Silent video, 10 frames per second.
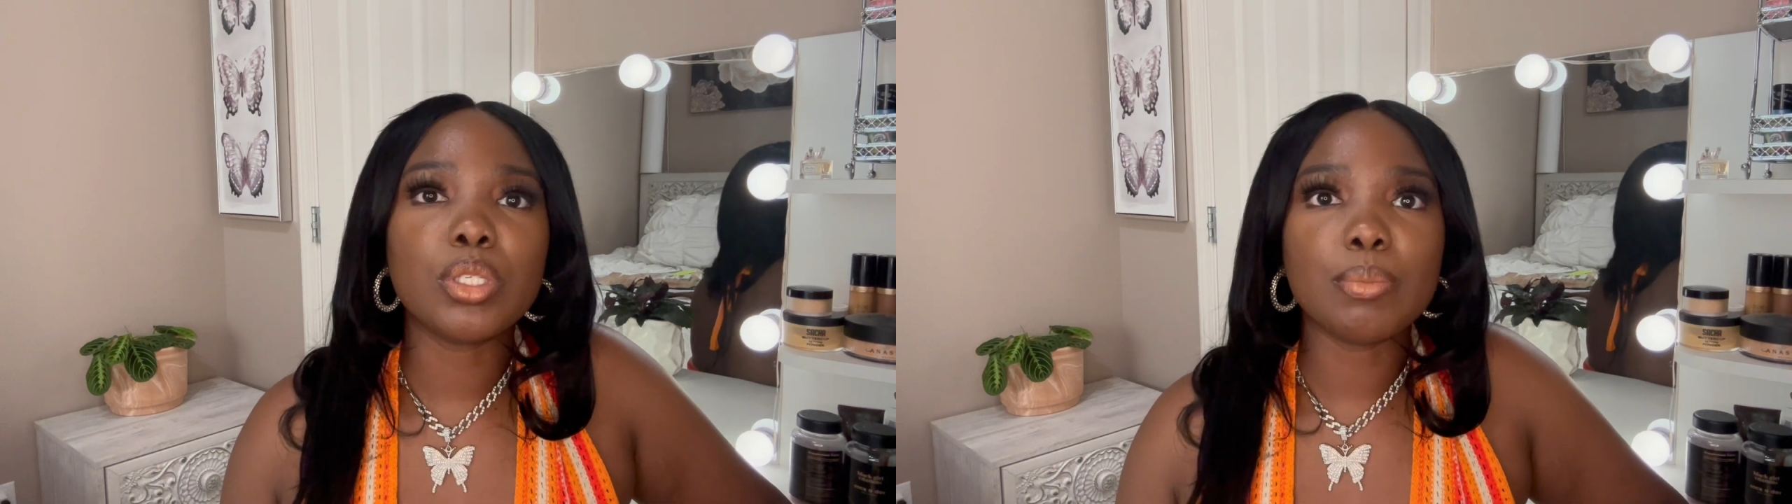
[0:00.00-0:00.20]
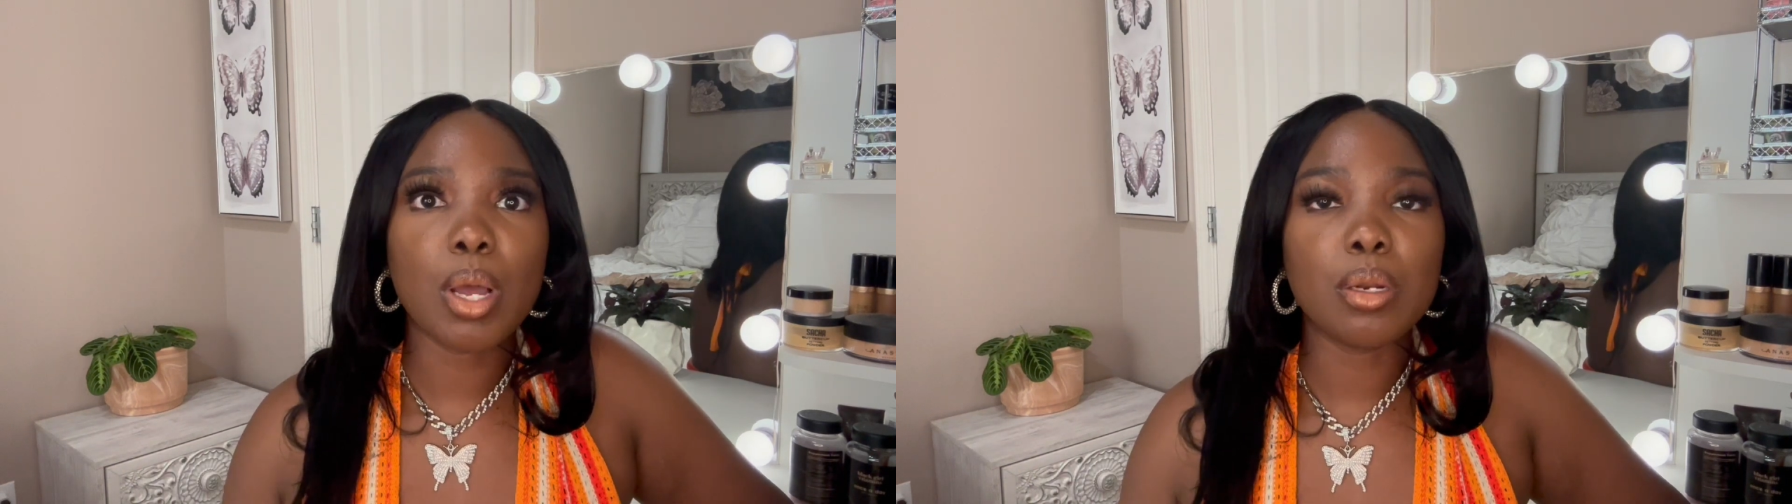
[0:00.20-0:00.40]

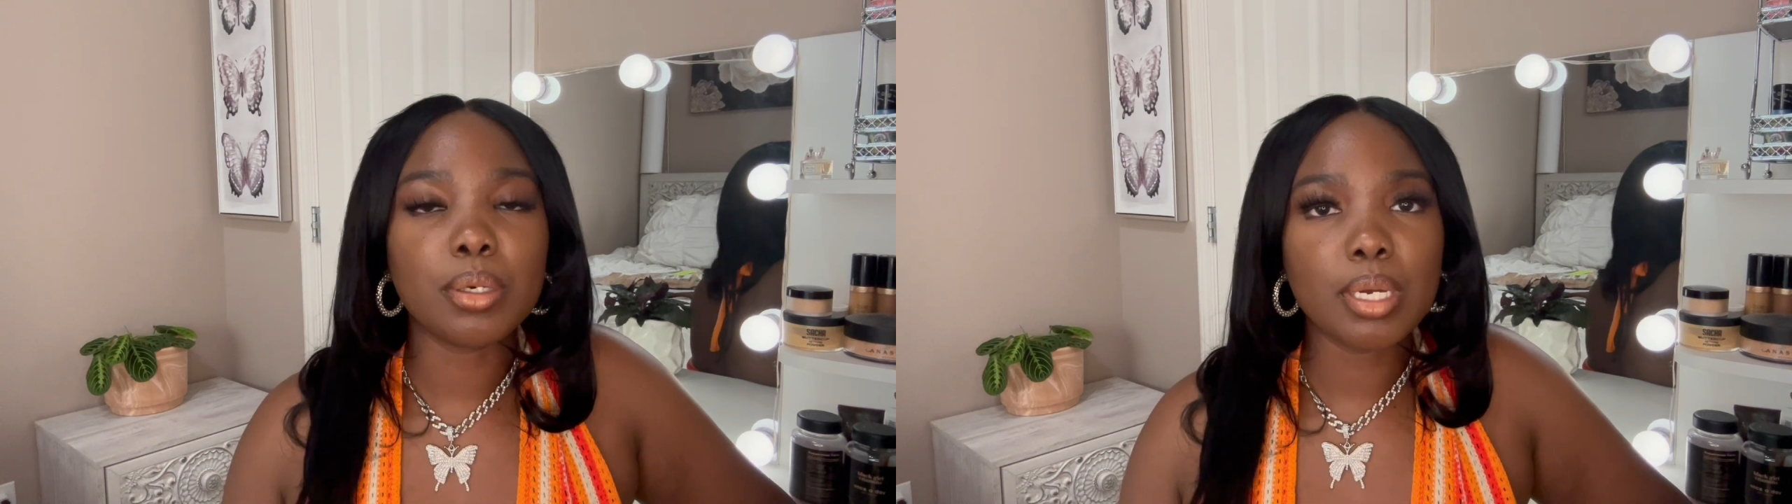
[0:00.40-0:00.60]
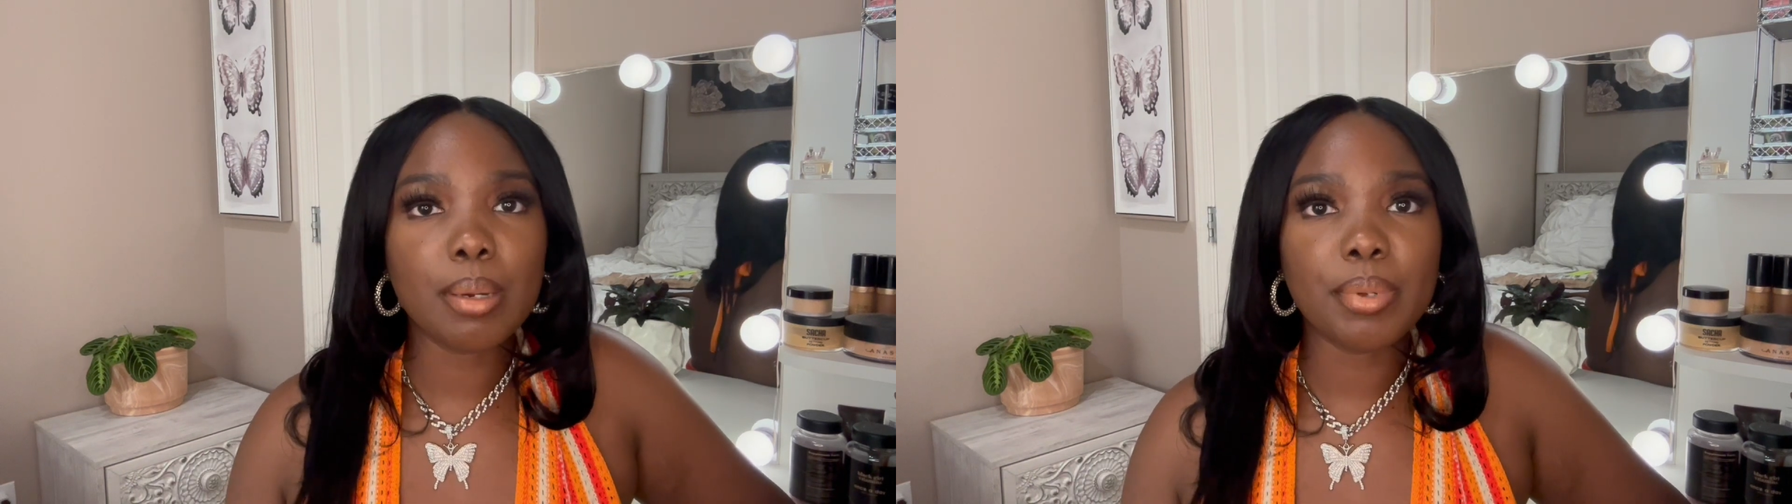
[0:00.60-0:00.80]
smaller
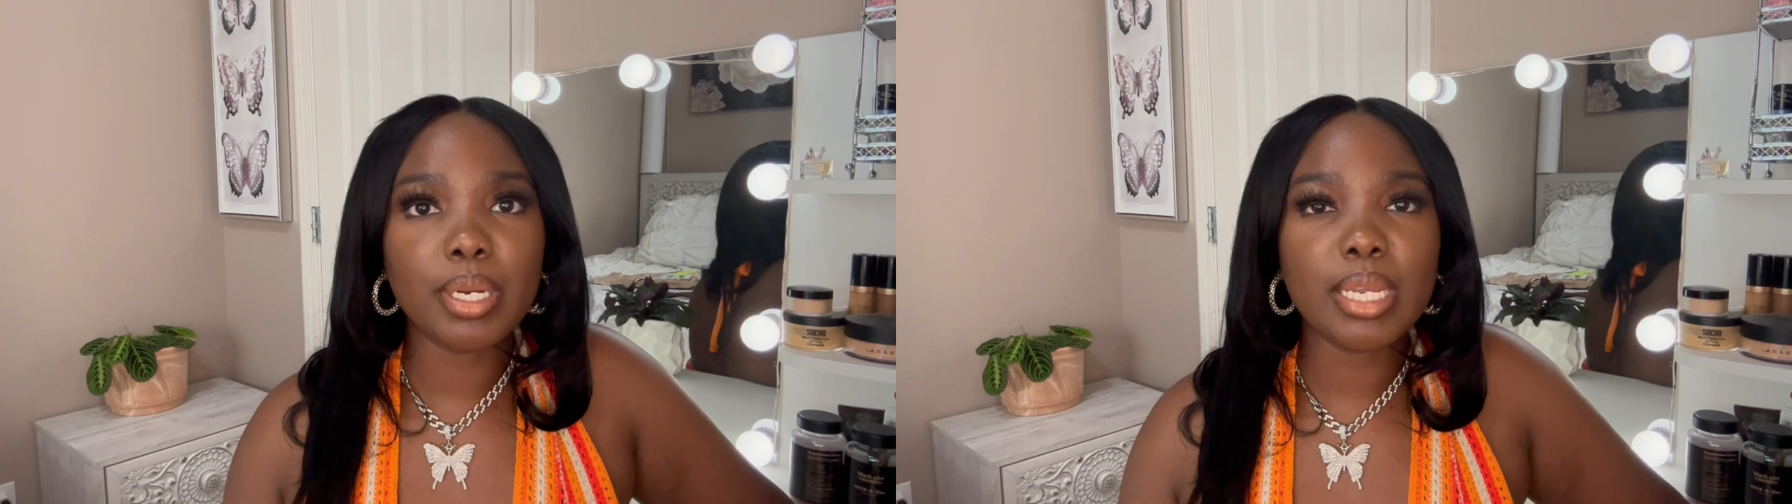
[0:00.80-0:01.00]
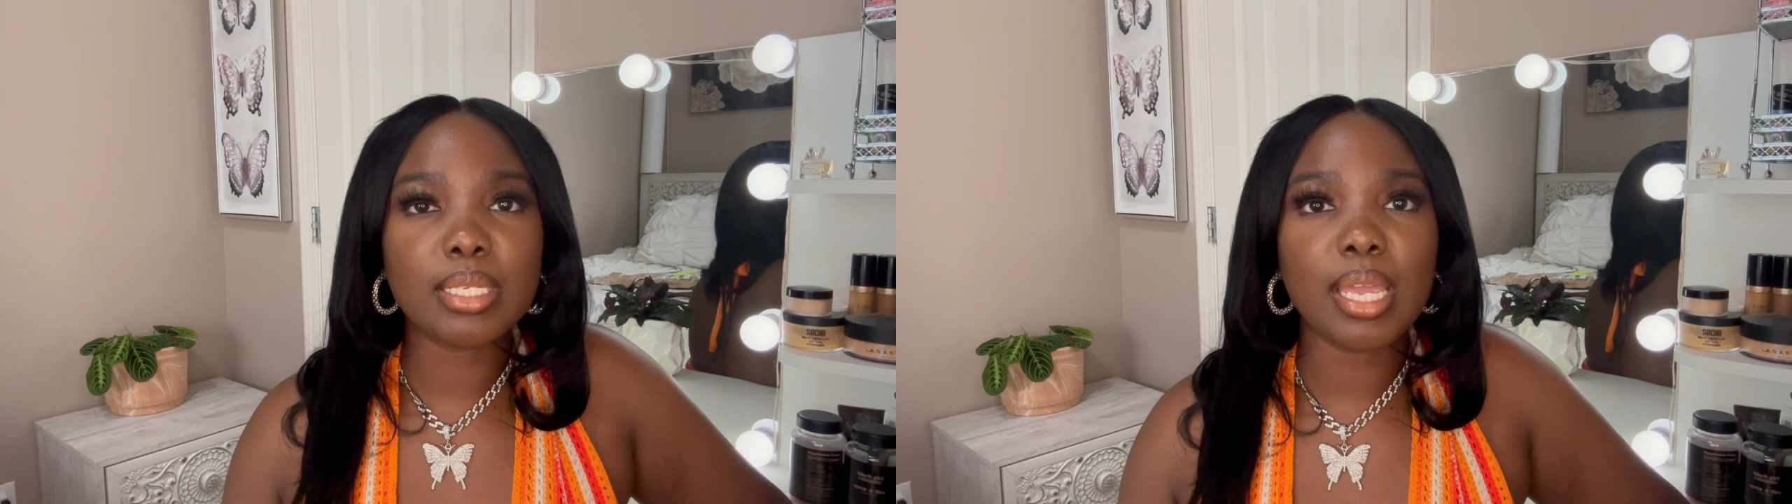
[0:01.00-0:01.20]
companies